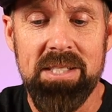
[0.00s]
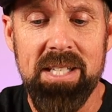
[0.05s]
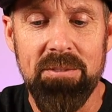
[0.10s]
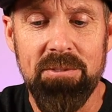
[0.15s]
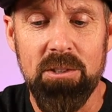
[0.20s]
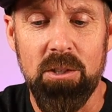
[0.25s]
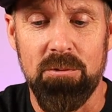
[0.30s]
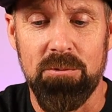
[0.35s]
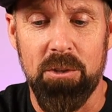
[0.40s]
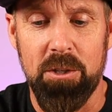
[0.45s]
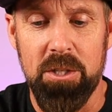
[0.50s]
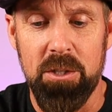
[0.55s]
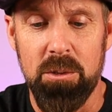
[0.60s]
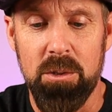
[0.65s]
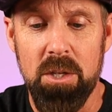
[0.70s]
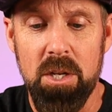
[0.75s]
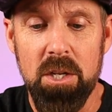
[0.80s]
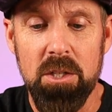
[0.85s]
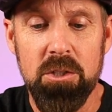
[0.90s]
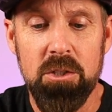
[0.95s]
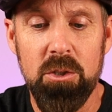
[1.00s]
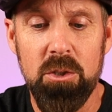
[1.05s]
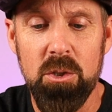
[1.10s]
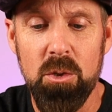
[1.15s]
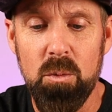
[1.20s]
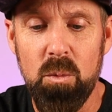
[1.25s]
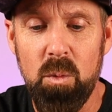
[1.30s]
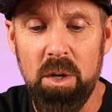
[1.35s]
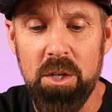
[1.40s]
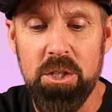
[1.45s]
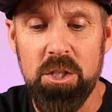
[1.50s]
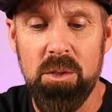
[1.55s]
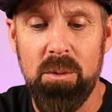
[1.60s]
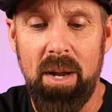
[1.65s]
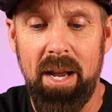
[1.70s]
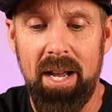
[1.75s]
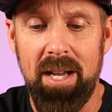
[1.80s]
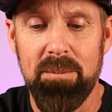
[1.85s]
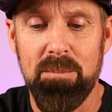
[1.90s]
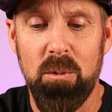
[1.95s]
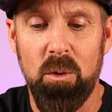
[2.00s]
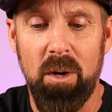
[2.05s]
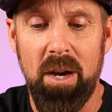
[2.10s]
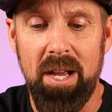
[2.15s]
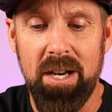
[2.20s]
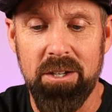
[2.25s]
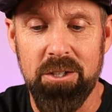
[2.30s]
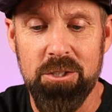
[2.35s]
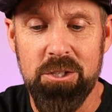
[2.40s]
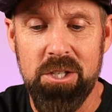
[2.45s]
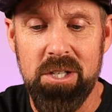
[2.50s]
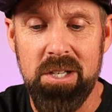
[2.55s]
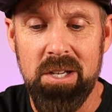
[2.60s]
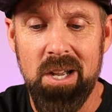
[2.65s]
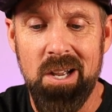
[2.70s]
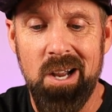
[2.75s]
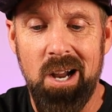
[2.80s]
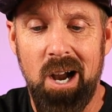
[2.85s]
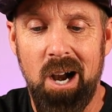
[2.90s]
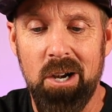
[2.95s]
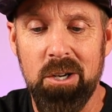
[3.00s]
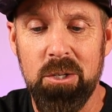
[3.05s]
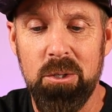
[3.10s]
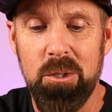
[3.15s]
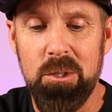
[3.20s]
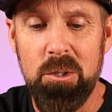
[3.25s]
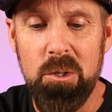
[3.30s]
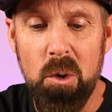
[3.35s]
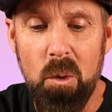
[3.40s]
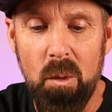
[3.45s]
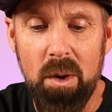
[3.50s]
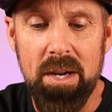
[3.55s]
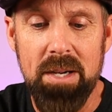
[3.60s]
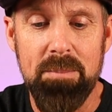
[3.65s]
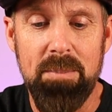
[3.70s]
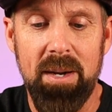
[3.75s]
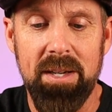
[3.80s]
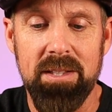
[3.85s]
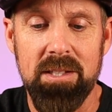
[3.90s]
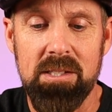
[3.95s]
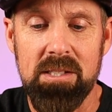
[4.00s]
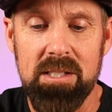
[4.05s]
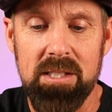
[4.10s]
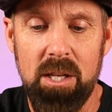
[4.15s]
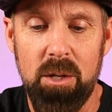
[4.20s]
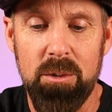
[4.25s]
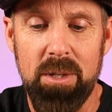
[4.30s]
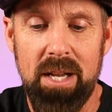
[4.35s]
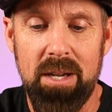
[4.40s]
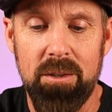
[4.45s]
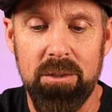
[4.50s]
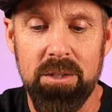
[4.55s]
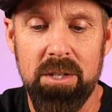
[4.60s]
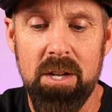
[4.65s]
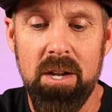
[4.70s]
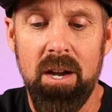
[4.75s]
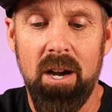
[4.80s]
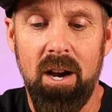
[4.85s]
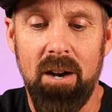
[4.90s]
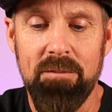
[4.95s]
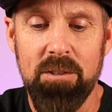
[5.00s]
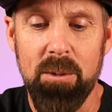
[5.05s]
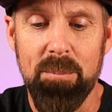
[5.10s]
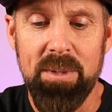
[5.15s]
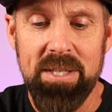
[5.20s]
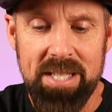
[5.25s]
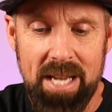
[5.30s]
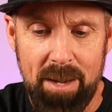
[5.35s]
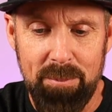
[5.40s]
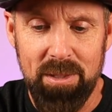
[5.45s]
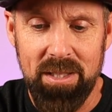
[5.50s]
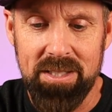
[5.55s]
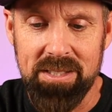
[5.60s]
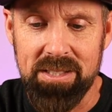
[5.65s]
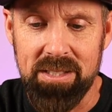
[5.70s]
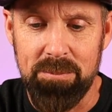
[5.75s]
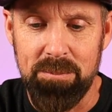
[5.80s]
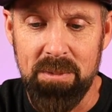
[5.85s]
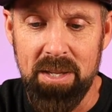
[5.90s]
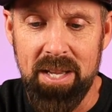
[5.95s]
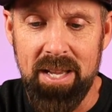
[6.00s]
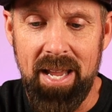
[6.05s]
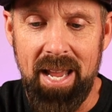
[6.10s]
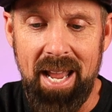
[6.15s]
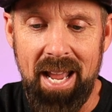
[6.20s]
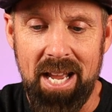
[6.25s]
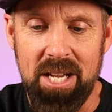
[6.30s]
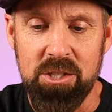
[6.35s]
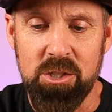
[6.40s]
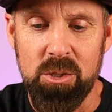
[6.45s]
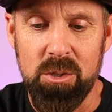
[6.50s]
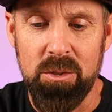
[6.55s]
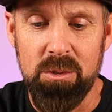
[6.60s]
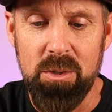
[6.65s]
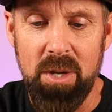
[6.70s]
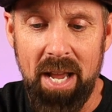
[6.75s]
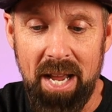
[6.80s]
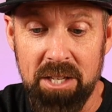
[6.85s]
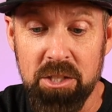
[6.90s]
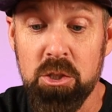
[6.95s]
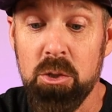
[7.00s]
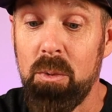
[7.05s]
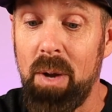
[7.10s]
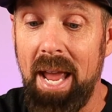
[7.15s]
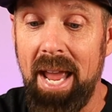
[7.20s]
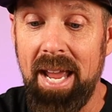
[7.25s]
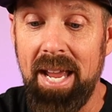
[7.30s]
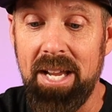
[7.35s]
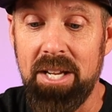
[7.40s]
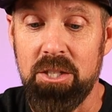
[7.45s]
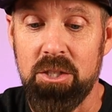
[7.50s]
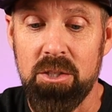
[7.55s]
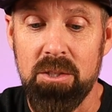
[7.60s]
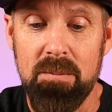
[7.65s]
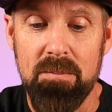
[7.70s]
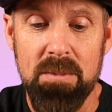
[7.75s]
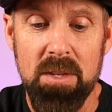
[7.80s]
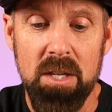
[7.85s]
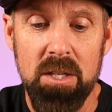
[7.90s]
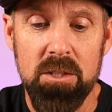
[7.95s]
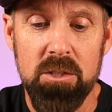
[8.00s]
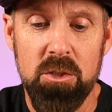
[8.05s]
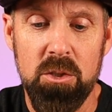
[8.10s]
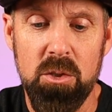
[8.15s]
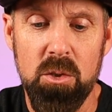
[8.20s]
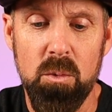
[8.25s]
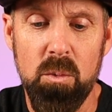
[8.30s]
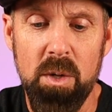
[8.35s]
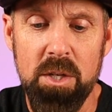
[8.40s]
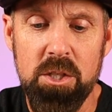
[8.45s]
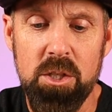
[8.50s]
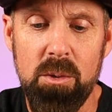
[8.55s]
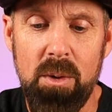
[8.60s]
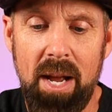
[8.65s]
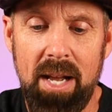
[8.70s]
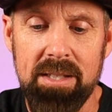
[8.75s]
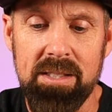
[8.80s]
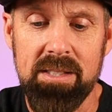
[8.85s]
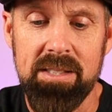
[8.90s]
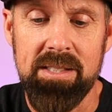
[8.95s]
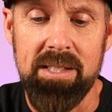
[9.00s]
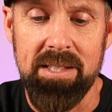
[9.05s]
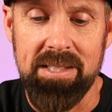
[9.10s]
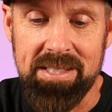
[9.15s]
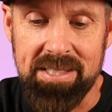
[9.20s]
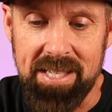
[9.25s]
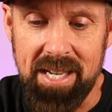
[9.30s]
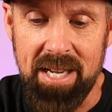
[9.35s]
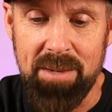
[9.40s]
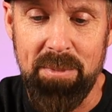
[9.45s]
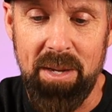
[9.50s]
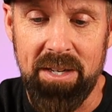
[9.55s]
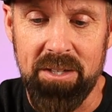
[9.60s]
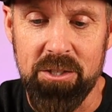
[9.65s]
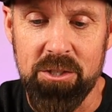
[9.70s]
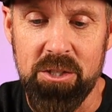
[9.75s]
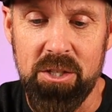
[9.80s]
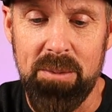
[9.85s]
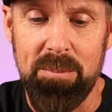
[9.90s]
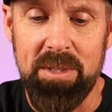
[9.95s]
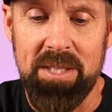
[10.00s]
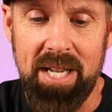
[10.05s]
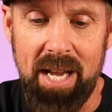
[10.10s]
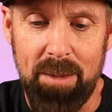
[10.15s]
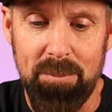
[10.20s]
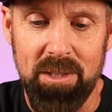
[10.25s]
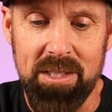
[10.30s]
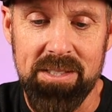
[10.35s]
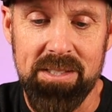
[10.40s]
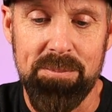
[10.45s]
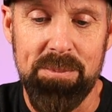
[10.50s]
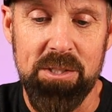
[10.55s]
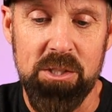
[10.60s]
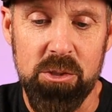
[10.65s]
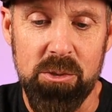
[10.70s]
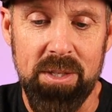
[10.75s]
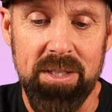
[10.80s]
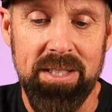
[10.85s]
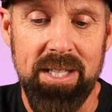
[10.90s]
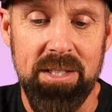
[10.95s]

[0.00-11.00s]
difficult for you? Do you wish you had more energy? Are you annoyed by the slowdown of your metabolism as you age? Do you wish you had the same energy, metabolism, and strength